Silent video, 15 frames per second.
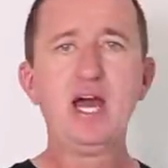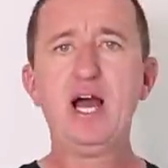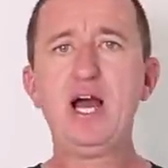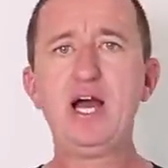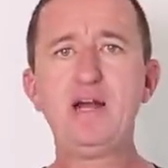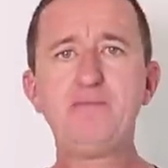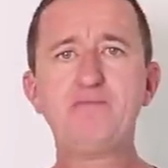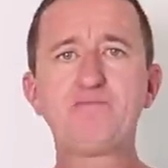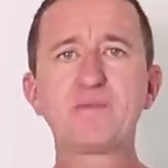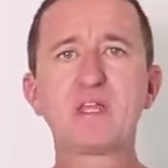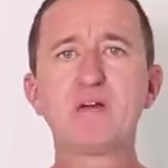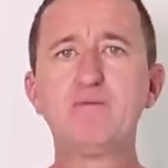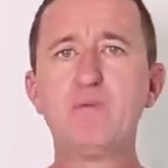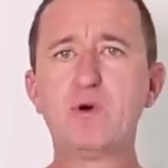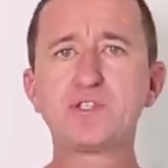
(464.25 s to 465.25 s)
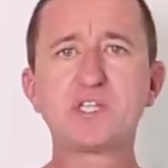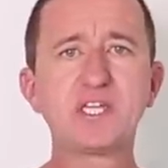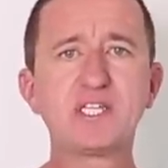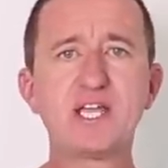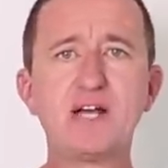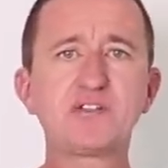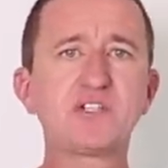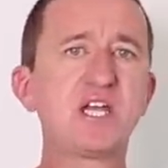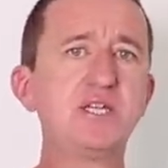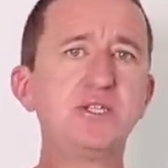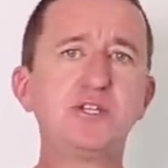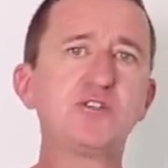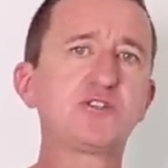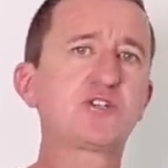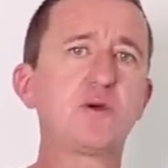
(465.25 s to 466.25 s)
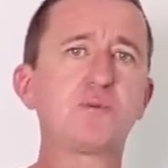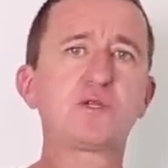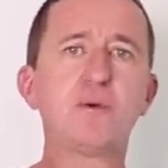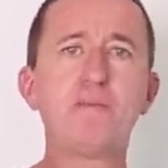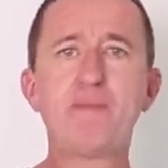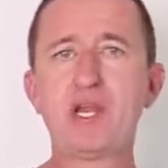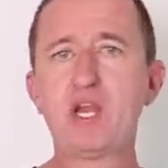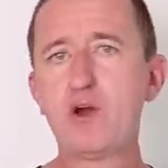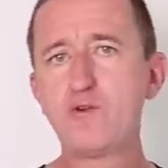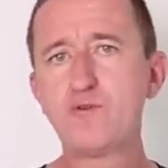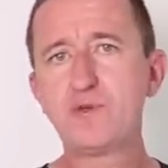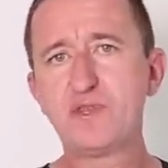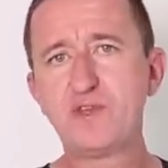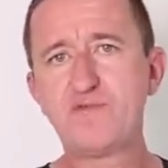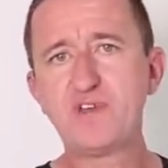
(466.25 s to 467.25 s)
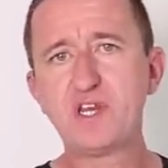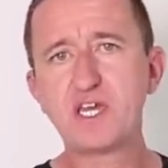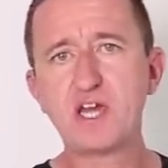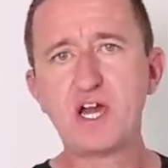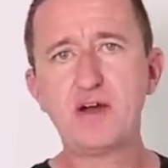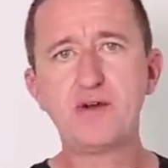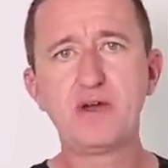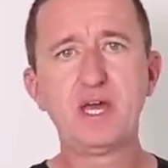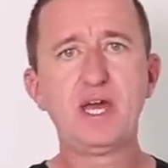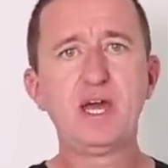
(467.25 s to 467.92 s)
Um, more details in the description below the video.